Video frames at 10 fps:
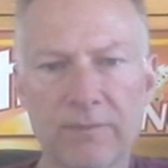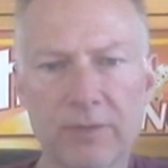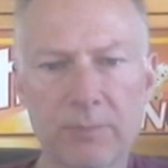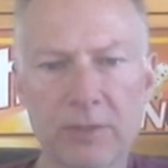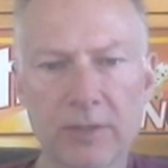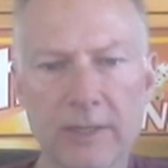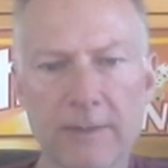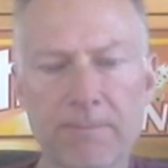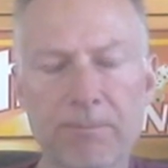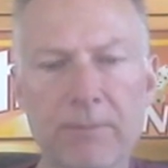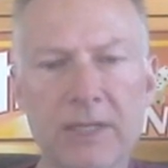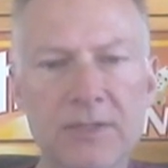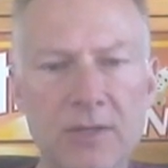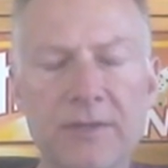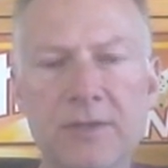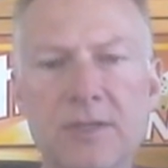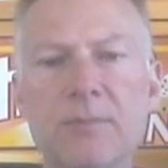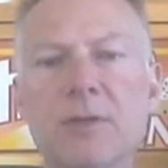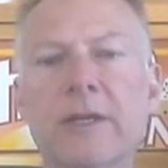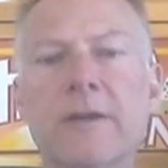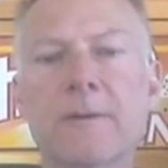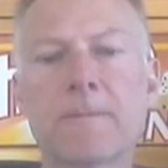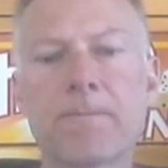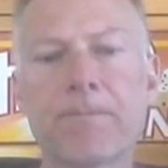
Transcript: flipping game, based on the simulator.